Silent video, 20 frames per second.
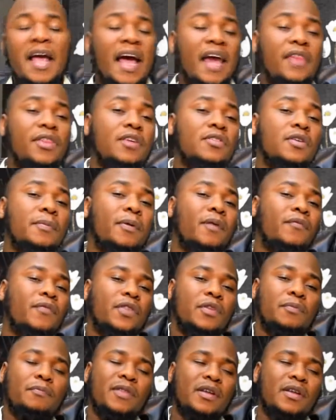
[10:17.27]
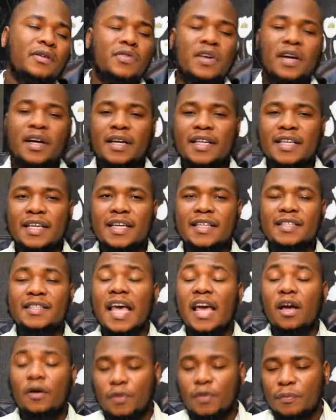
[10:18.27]
And there's a prophet, there's a
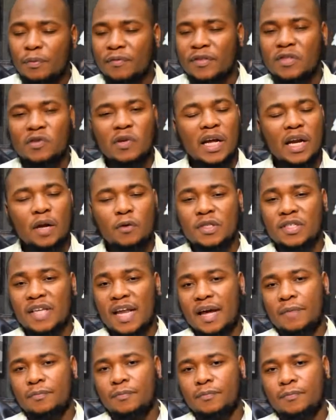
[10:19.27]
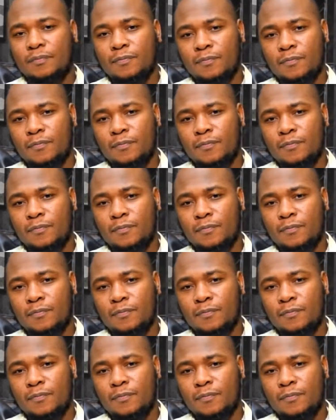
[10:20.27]
saying of the Prophet wasallam.